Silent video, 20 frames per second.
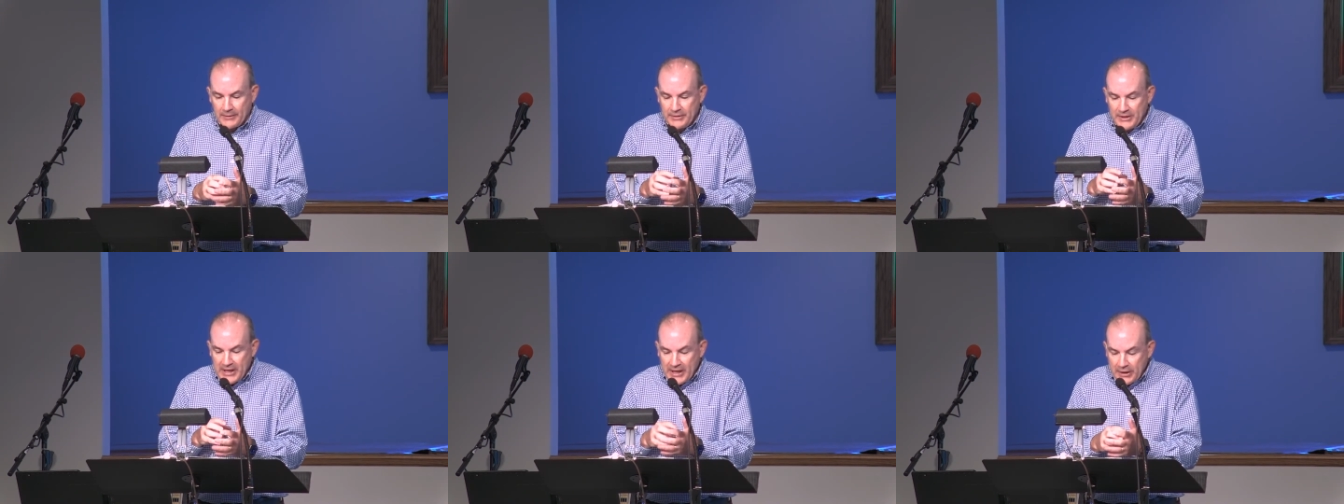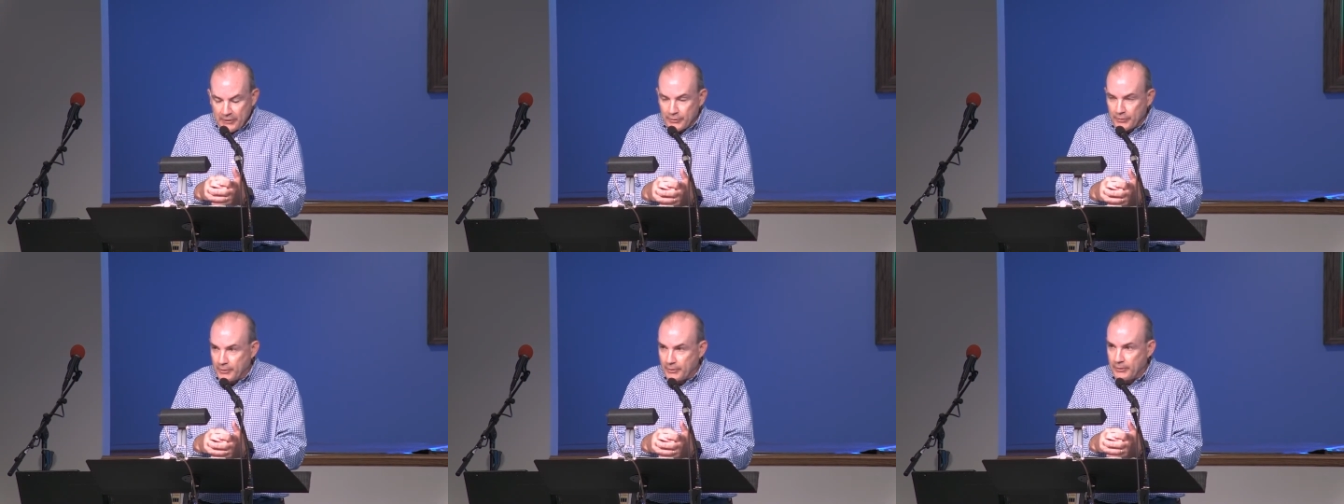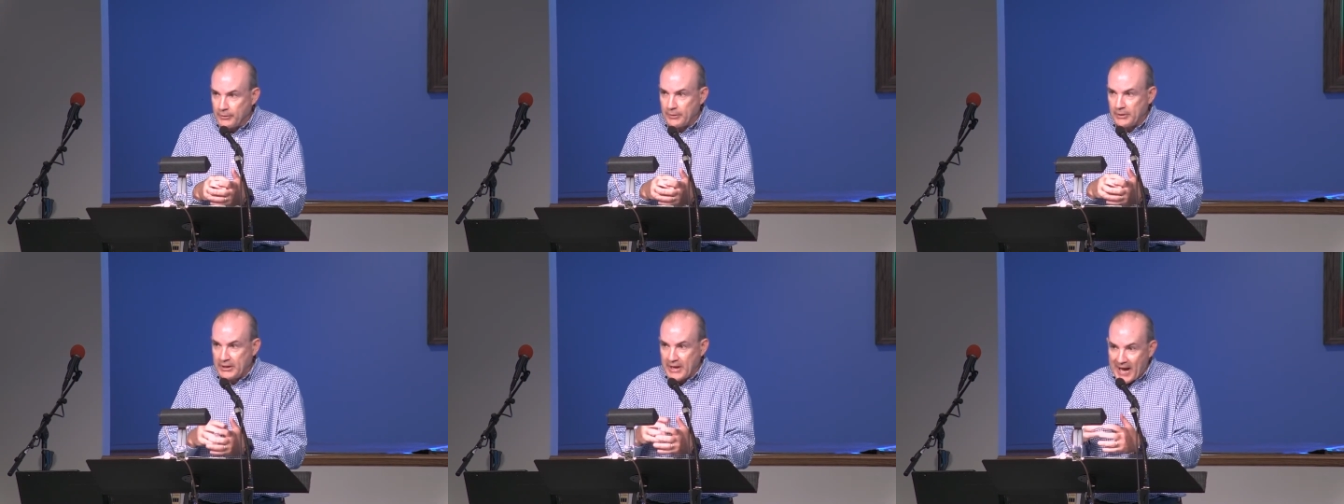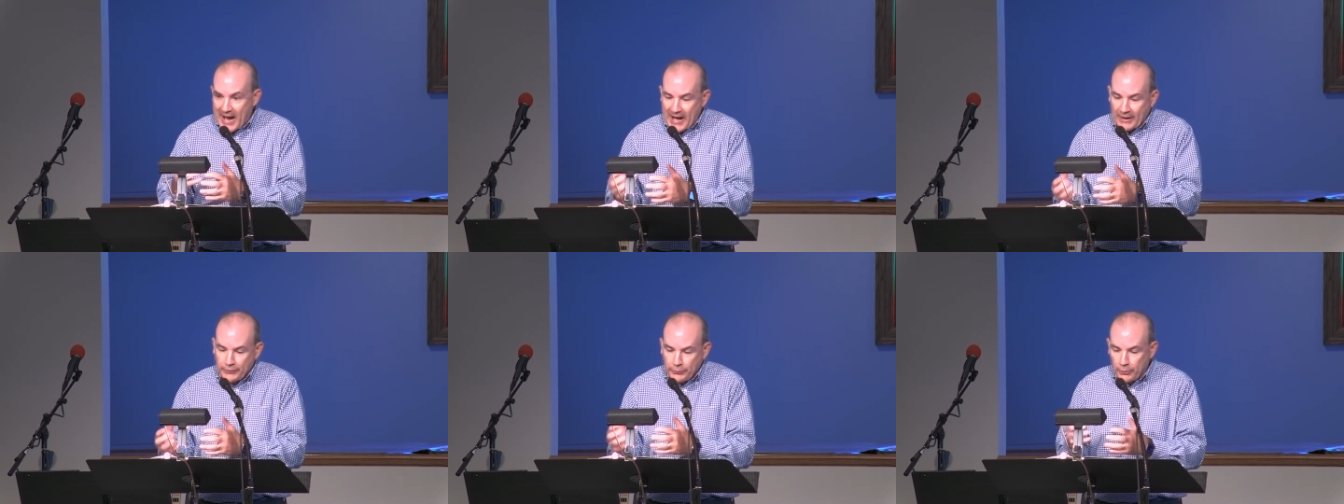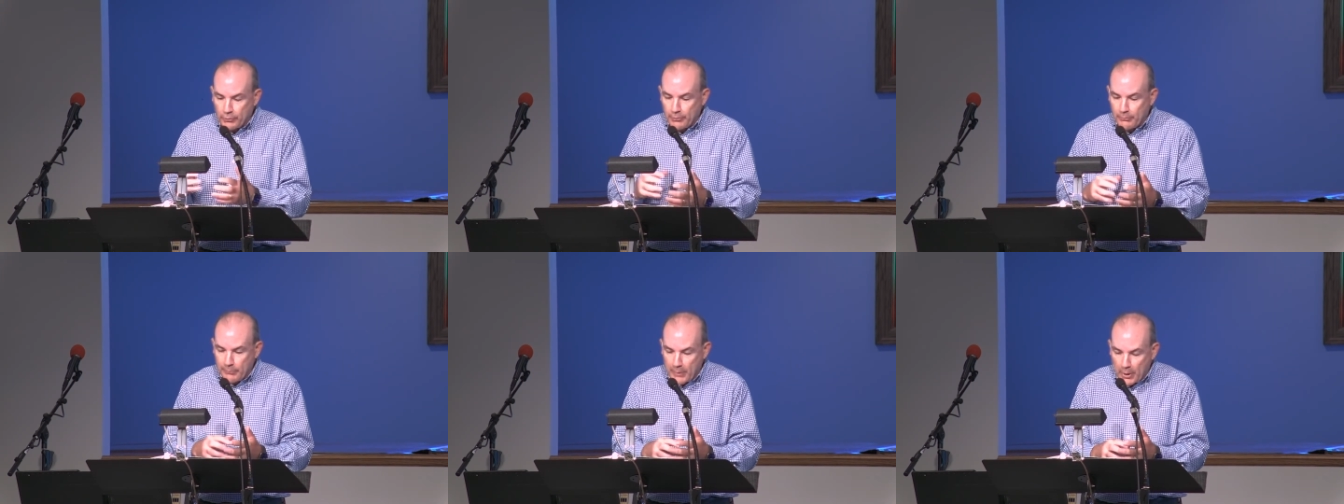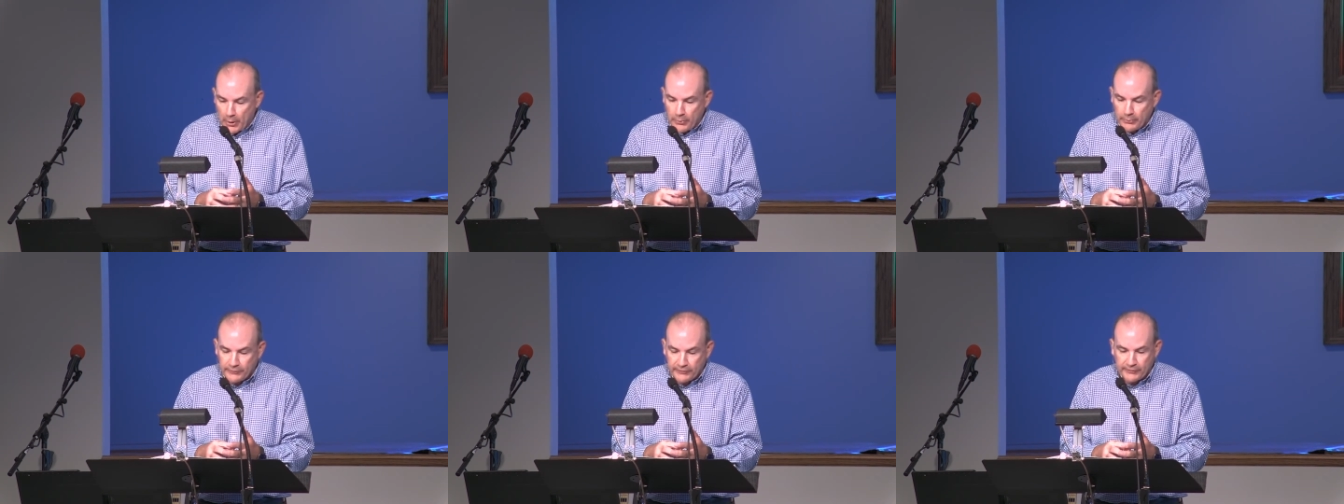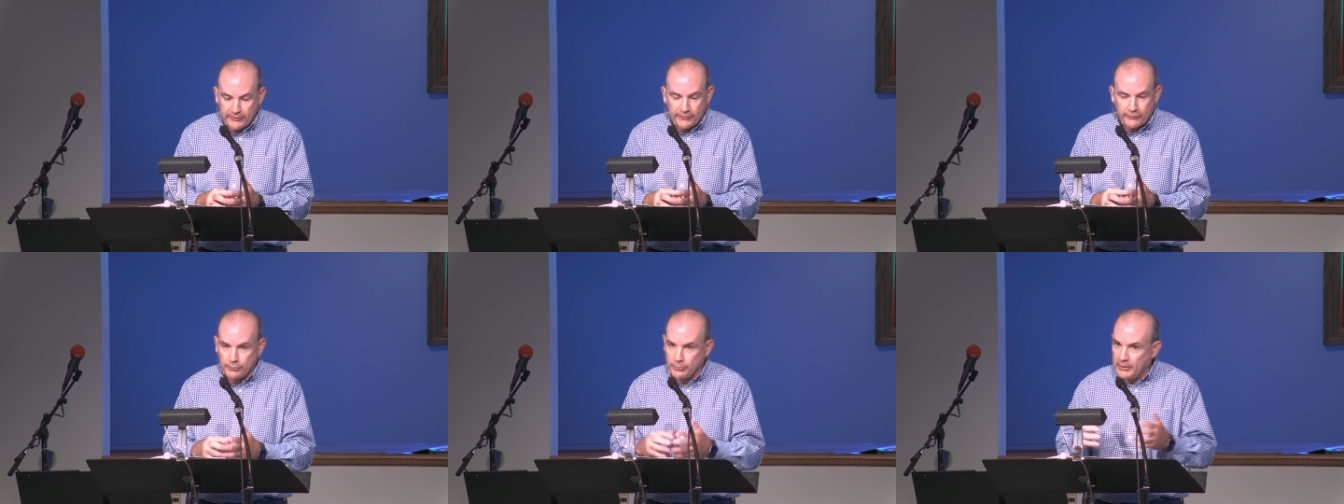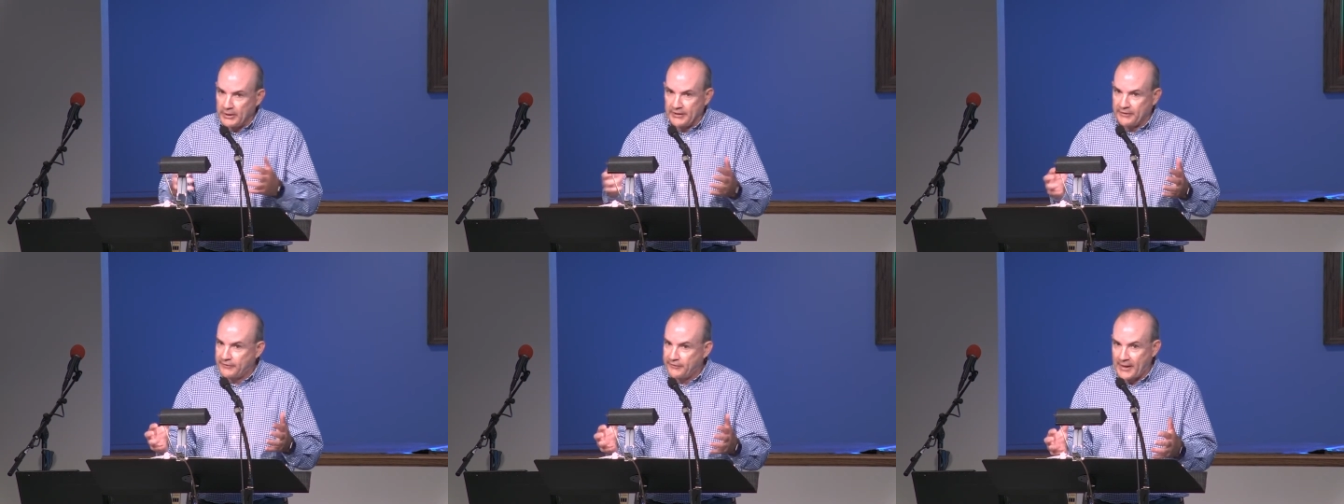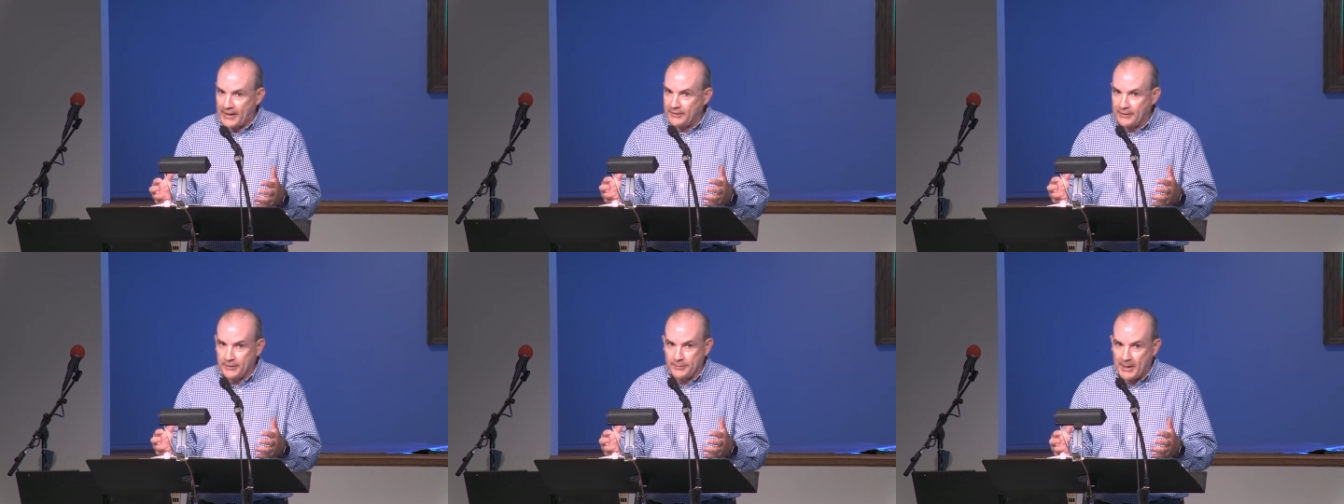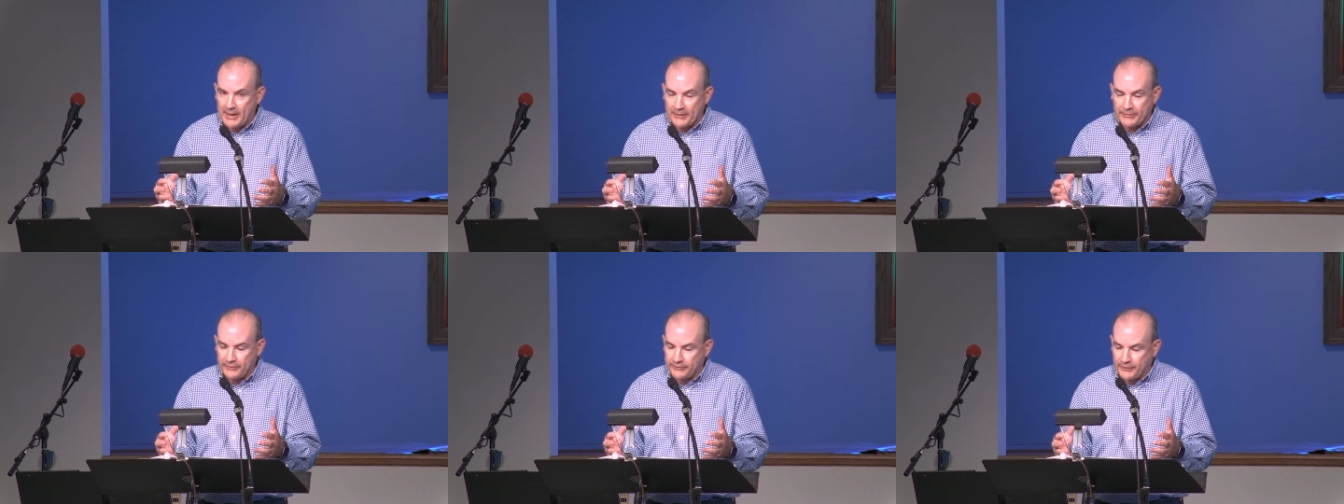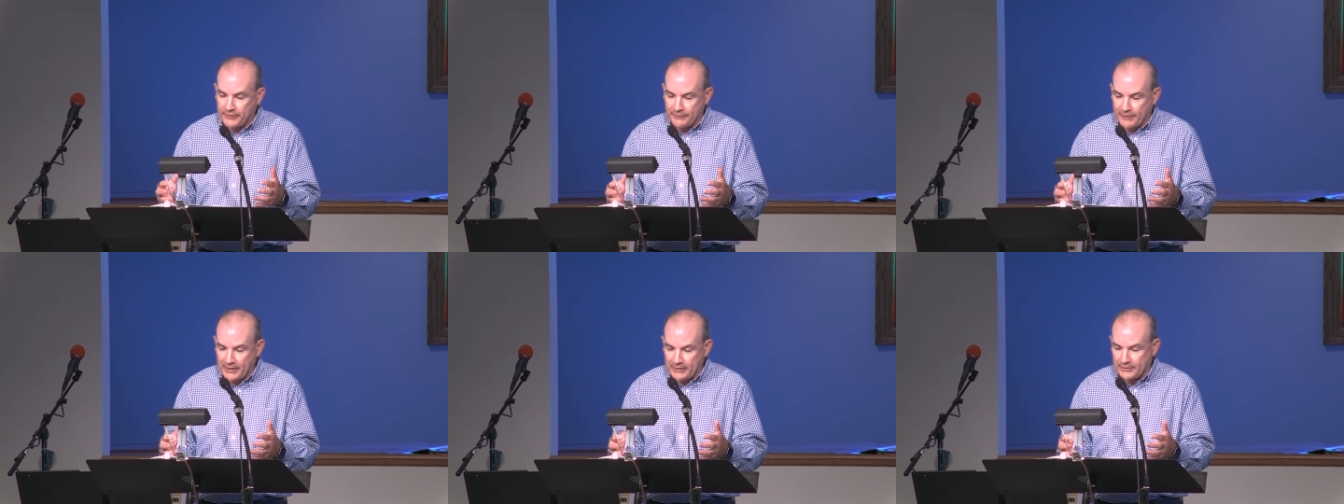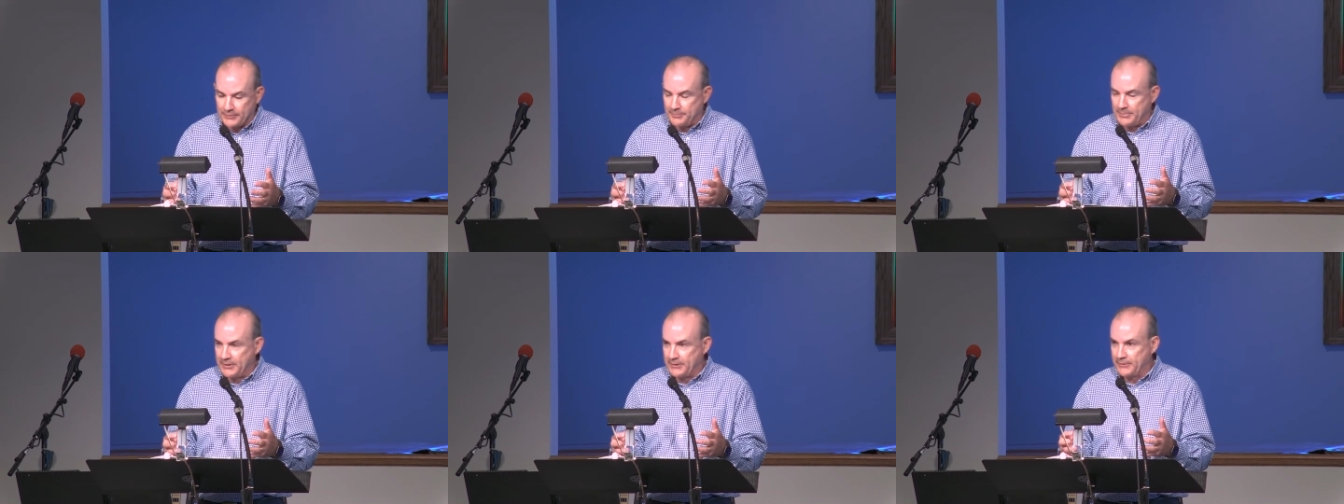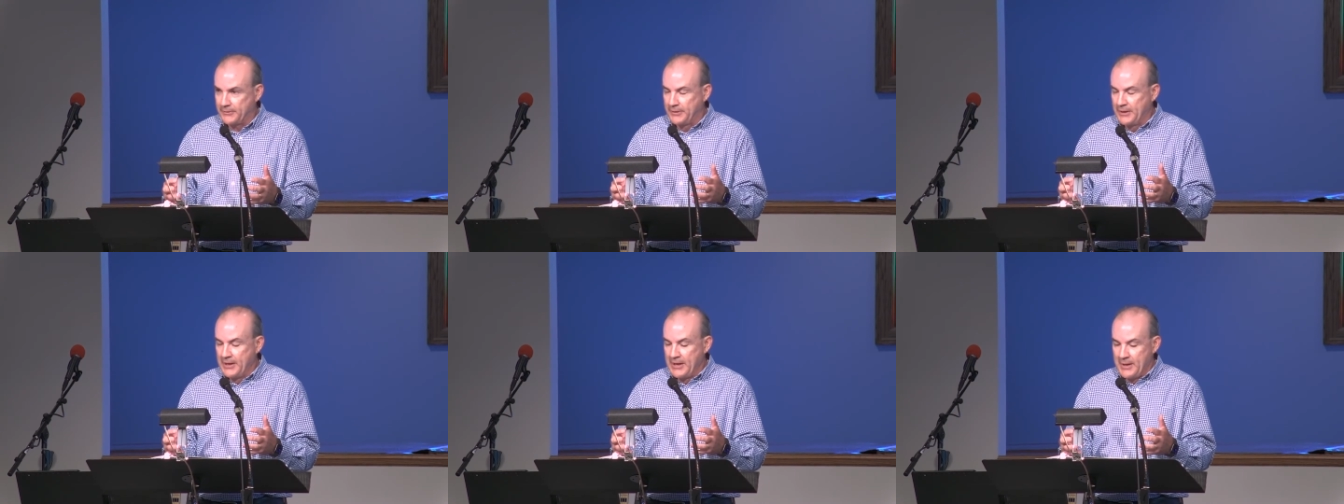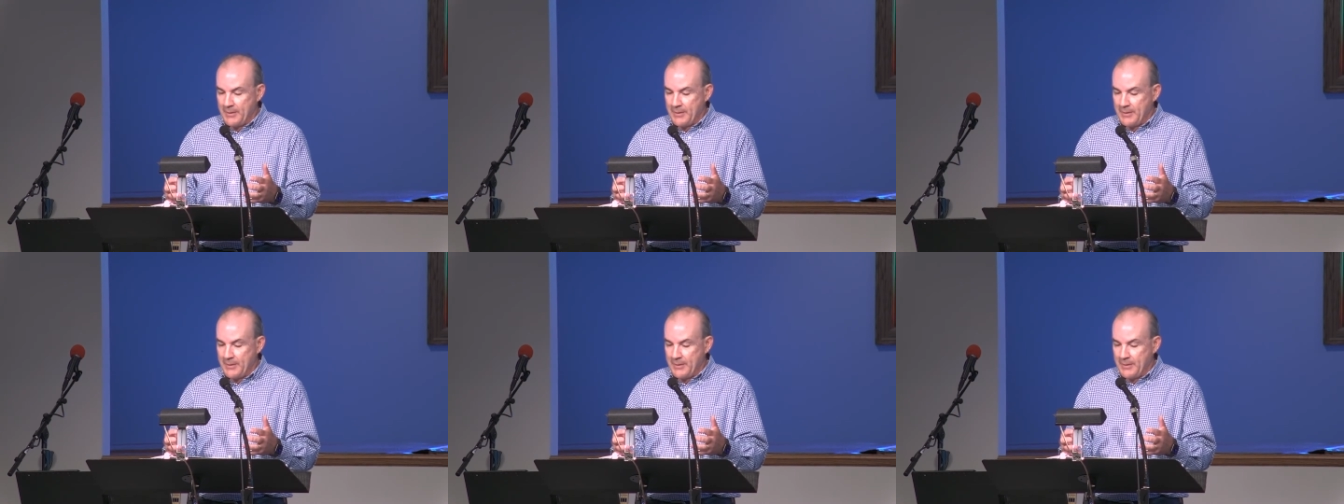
neither God nor Moses is real excited about this development.